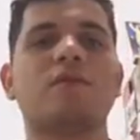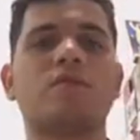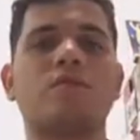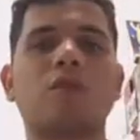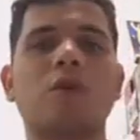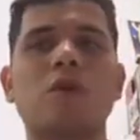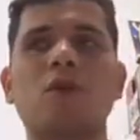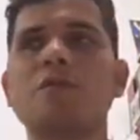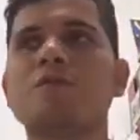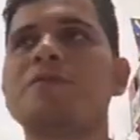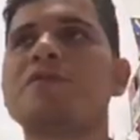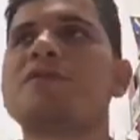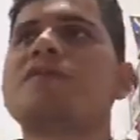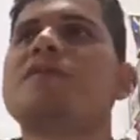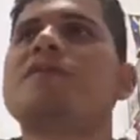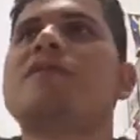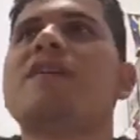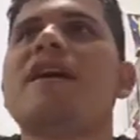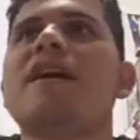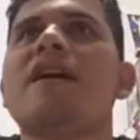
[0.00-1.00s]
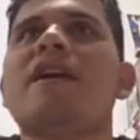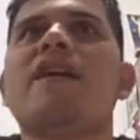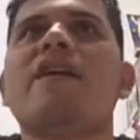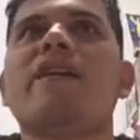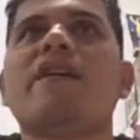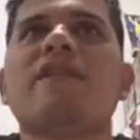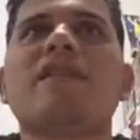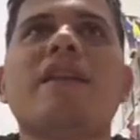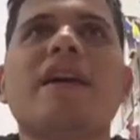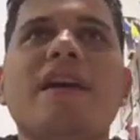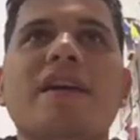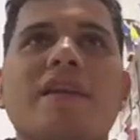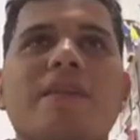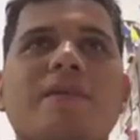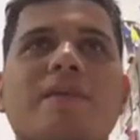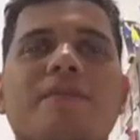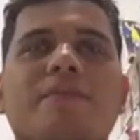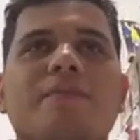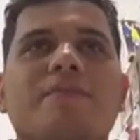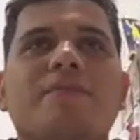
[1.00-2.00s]
ropes that are like
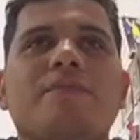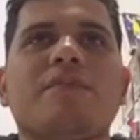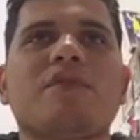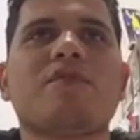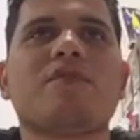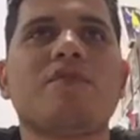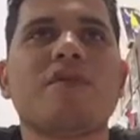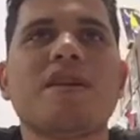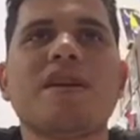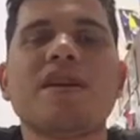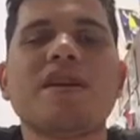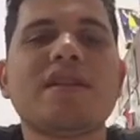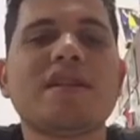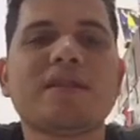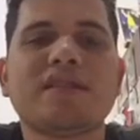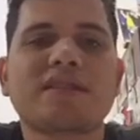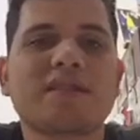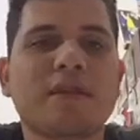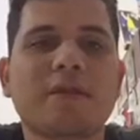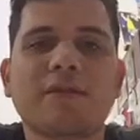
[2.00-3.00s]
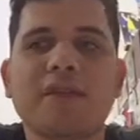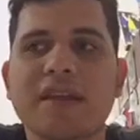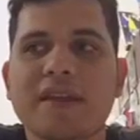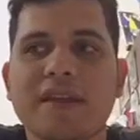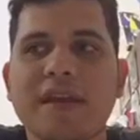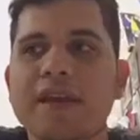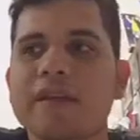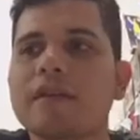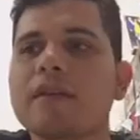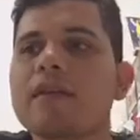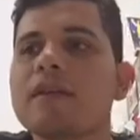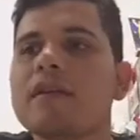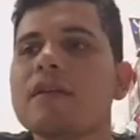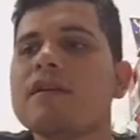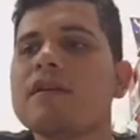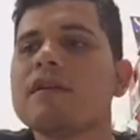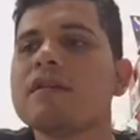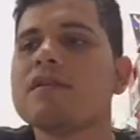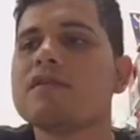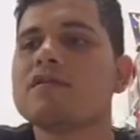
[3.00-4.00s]
green and stuff like that.
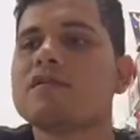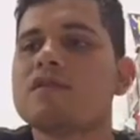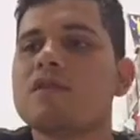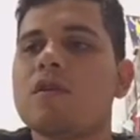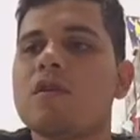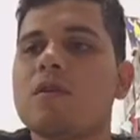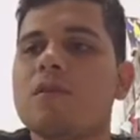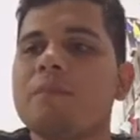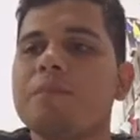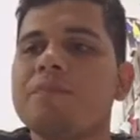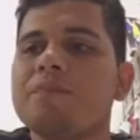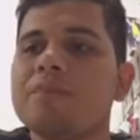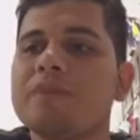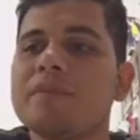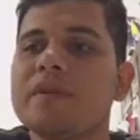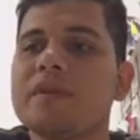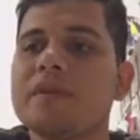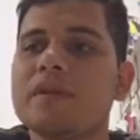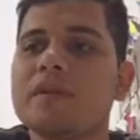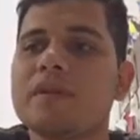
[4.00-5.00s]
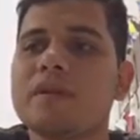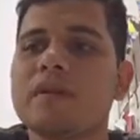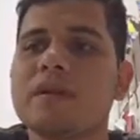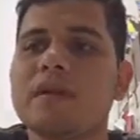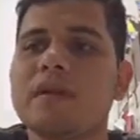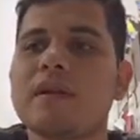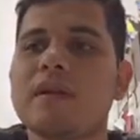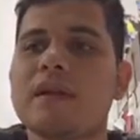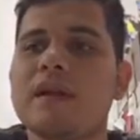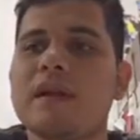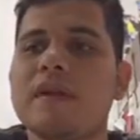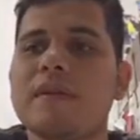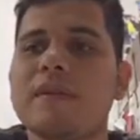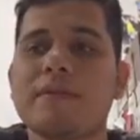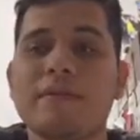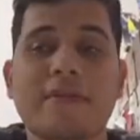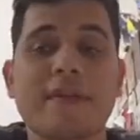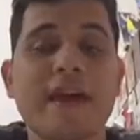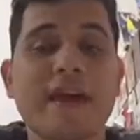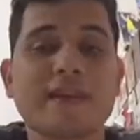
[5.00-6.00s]
So
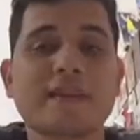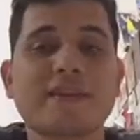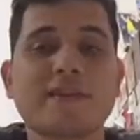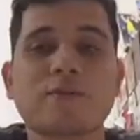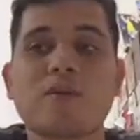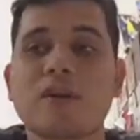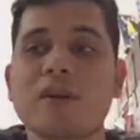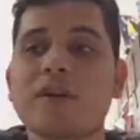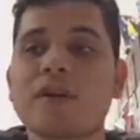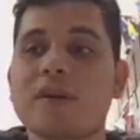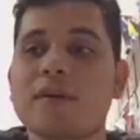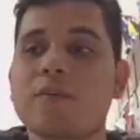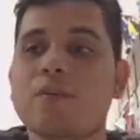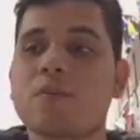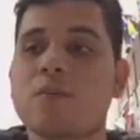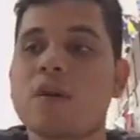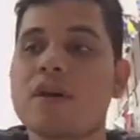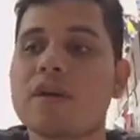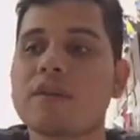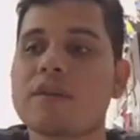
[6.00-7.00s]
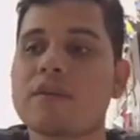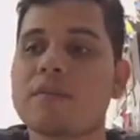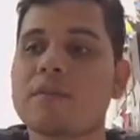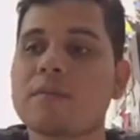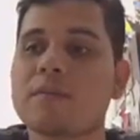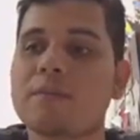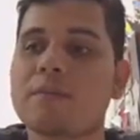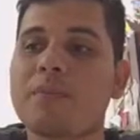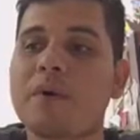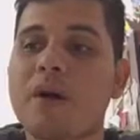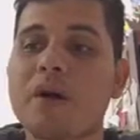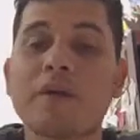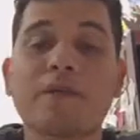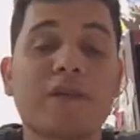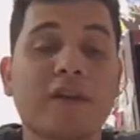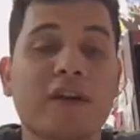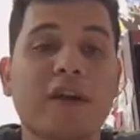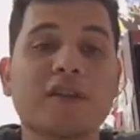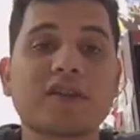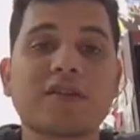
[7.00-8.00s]
that's one part of
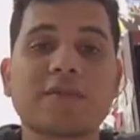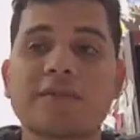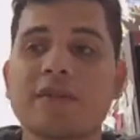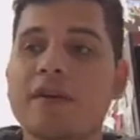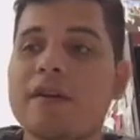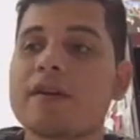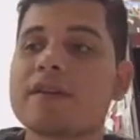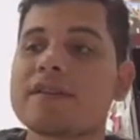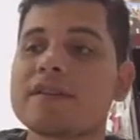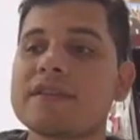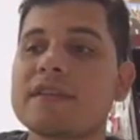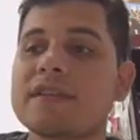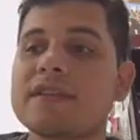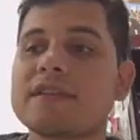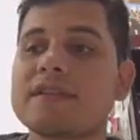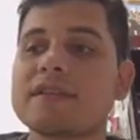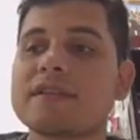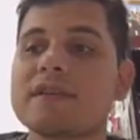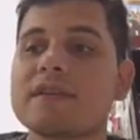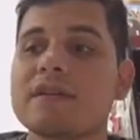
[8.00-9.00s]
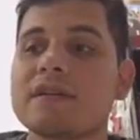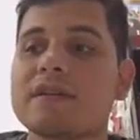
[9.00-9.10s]
the concept art, since